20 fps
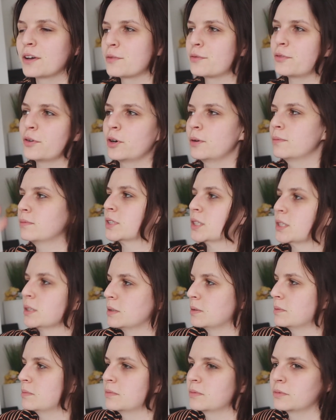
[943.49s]
I filmed
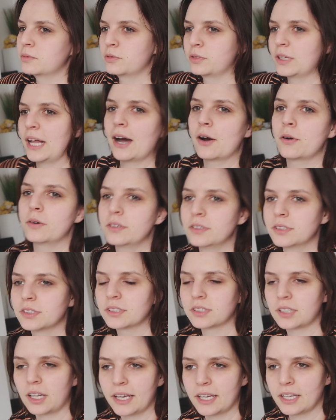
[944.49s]
some
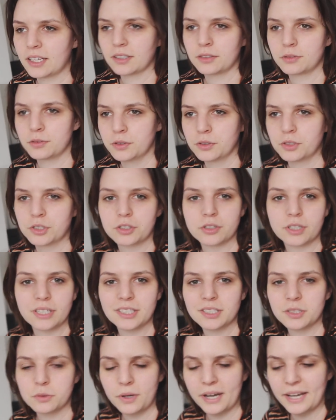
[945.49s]
flowers, like a few
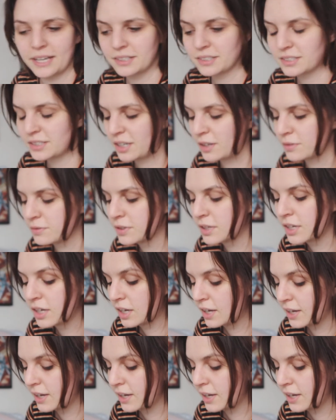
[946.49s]
streets away and stuff,